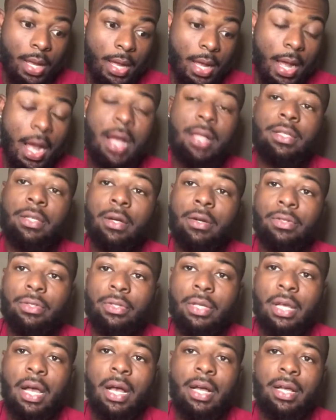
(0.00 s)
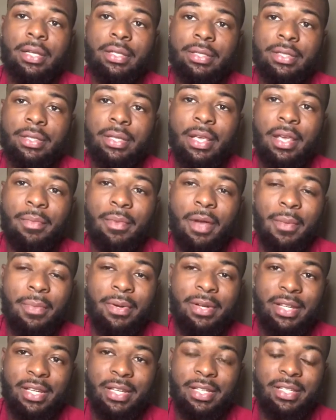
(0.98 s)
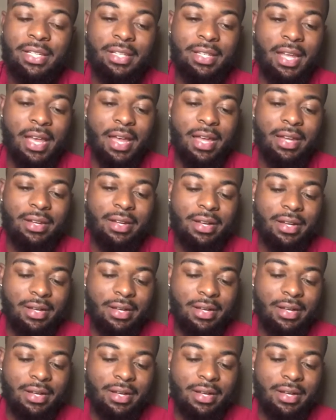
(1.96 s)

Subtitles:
I told you guys in my prediction that